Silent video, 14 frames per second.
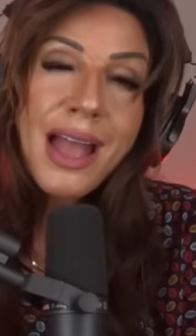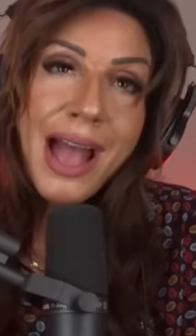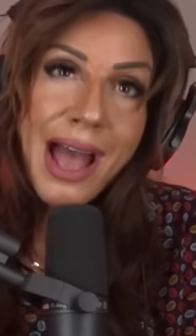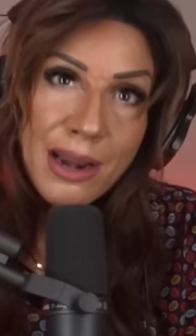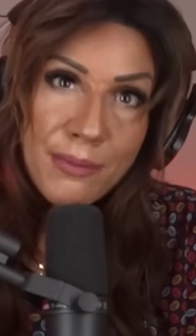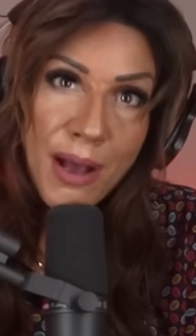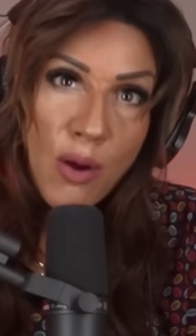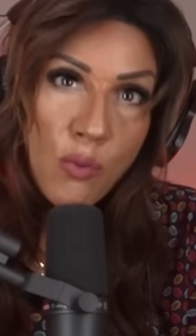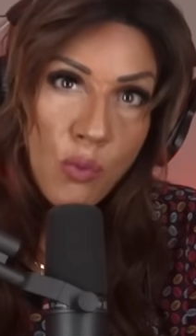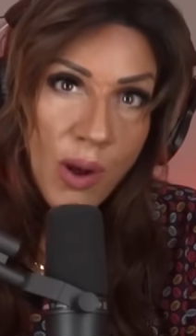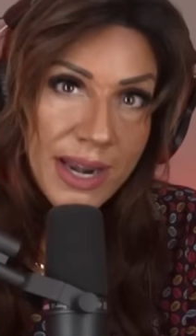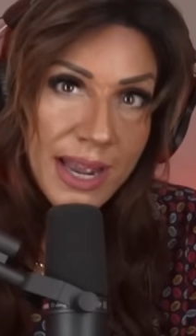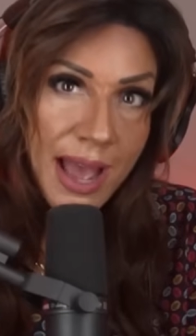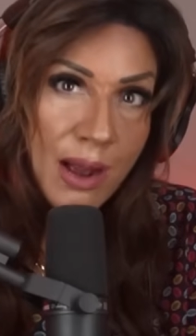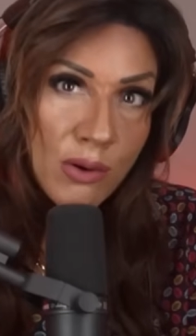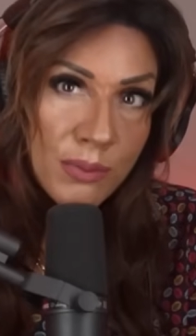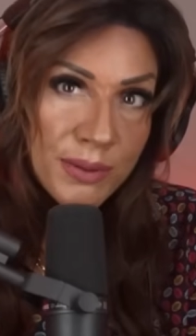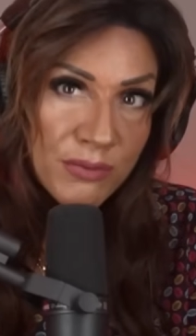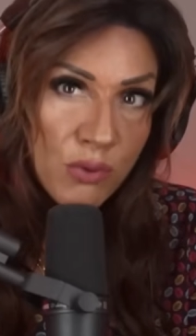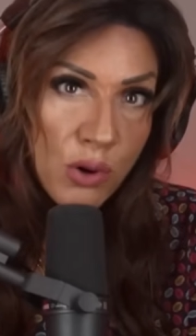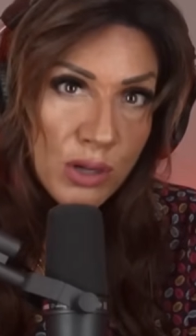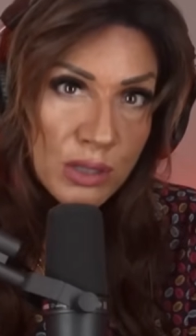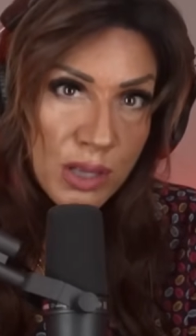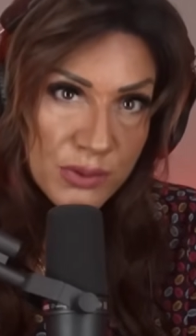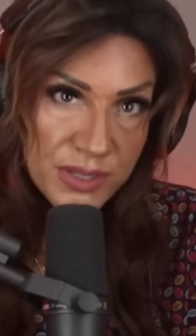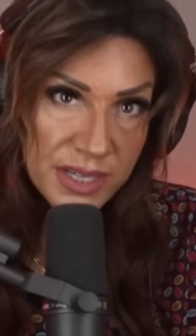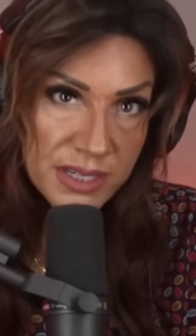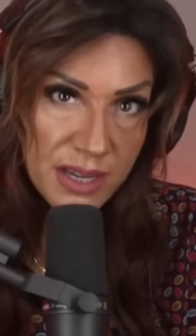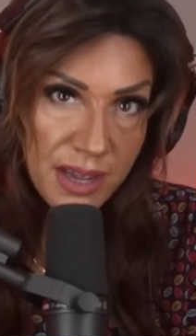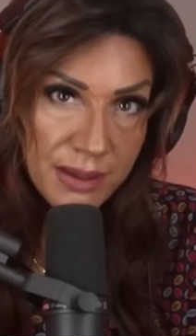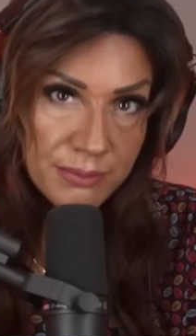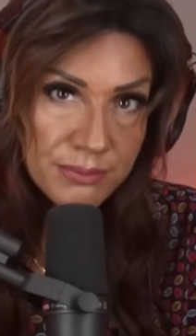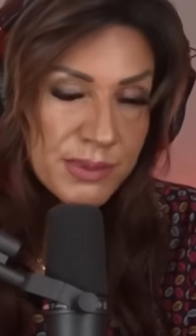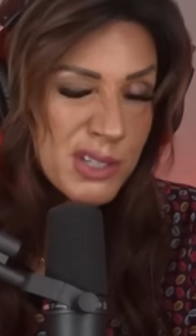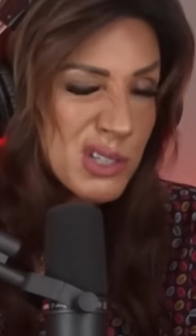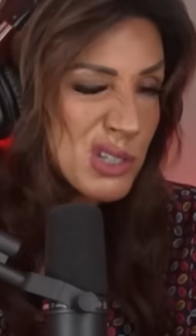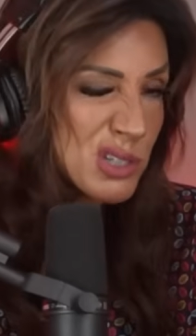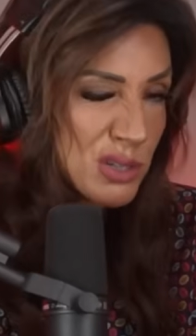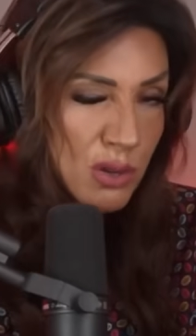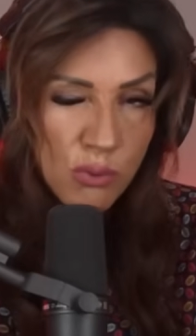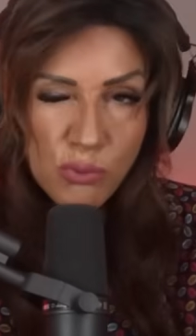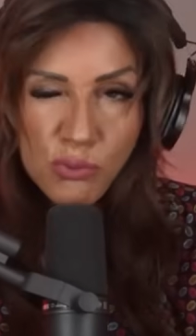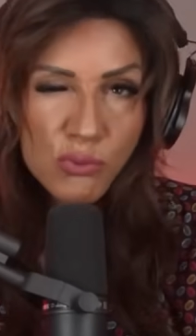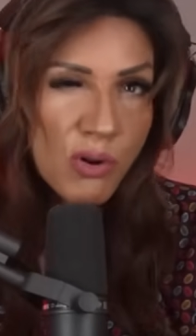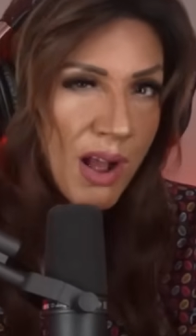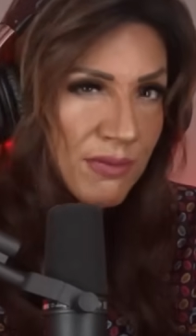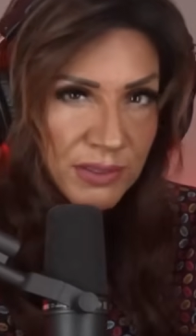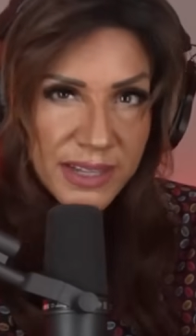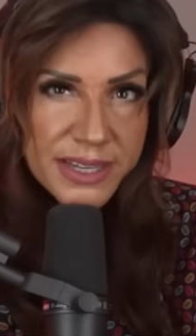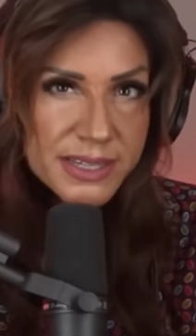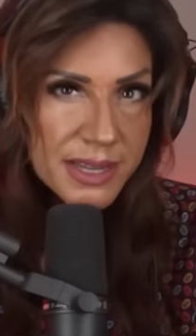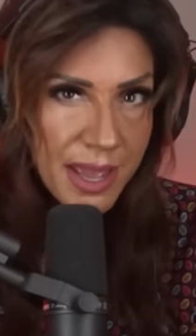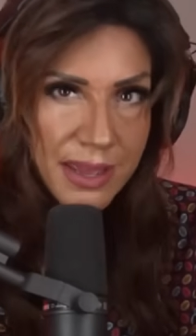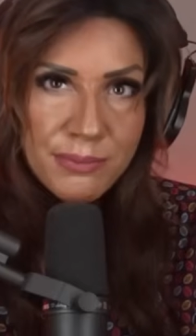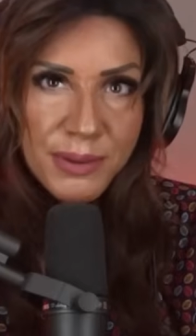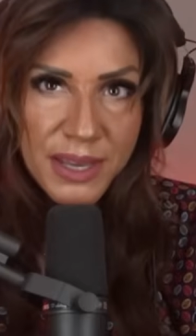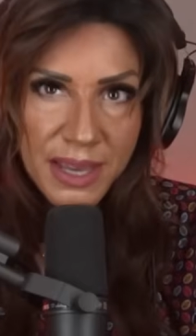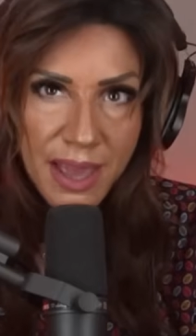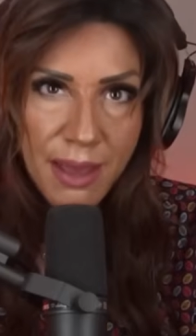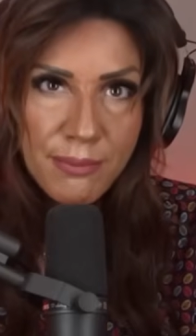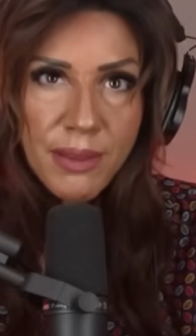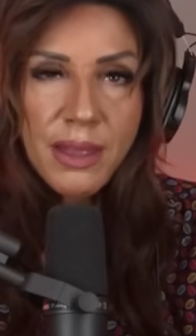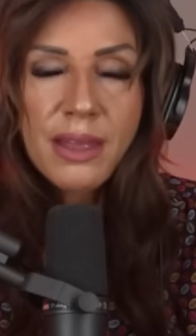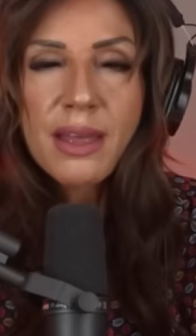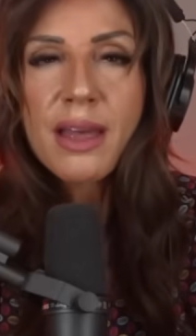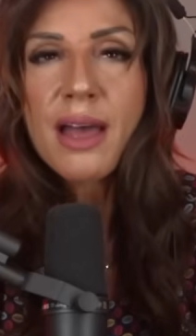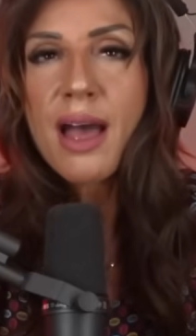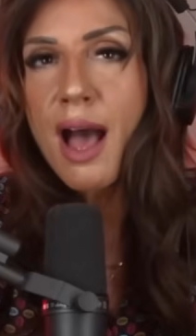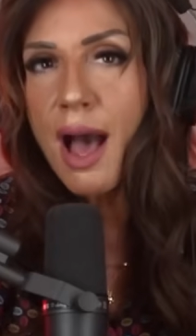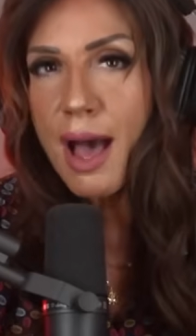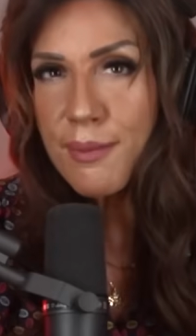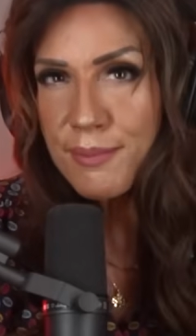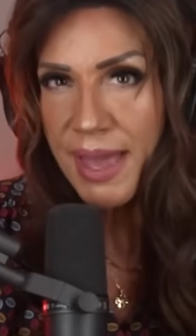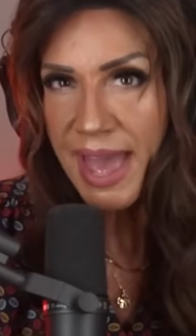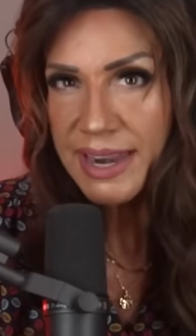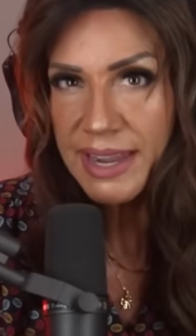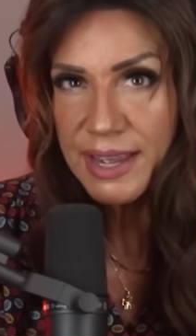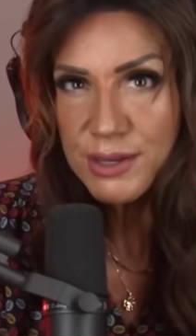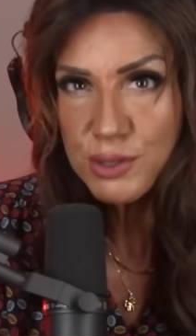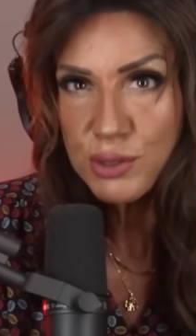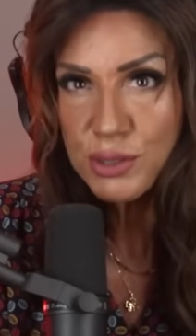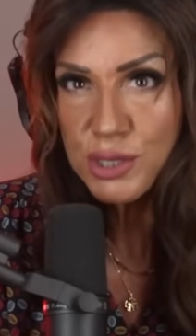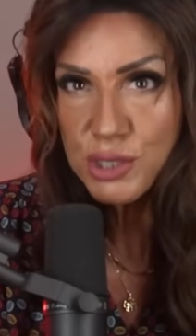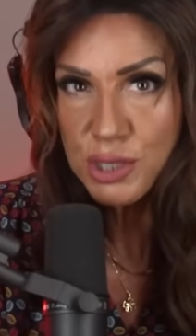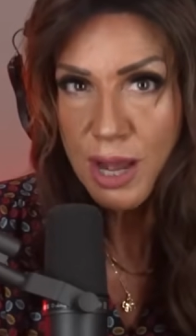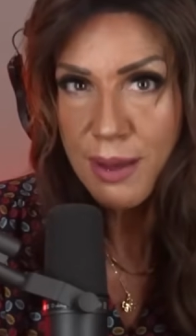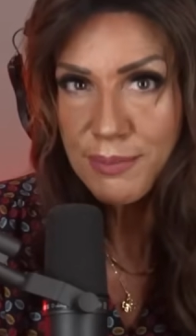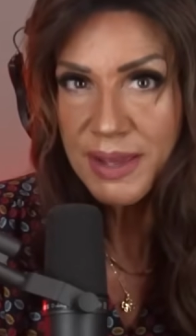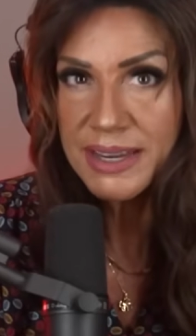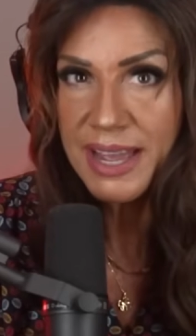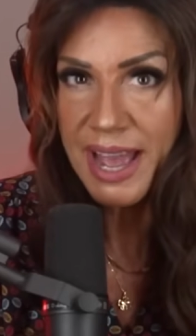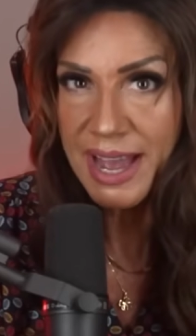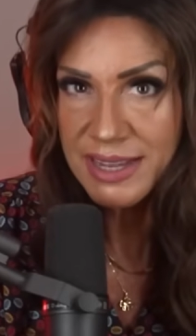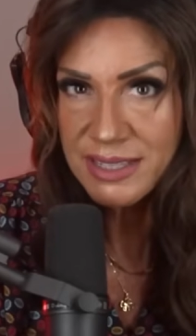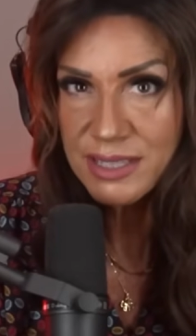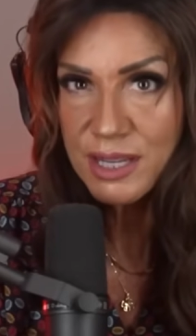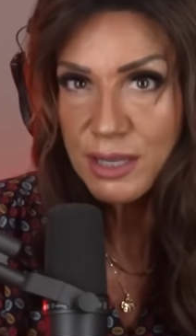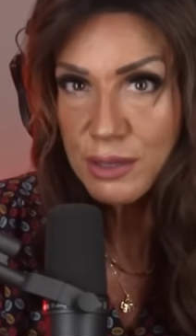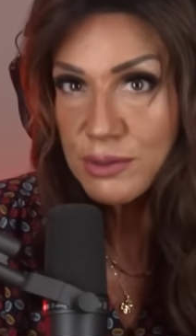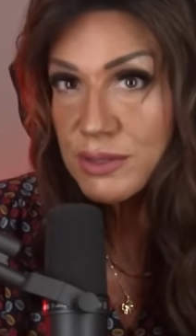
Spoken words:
At about 1 hour before closing time, so roughly 10 p.m., a man entered the shop and asked to use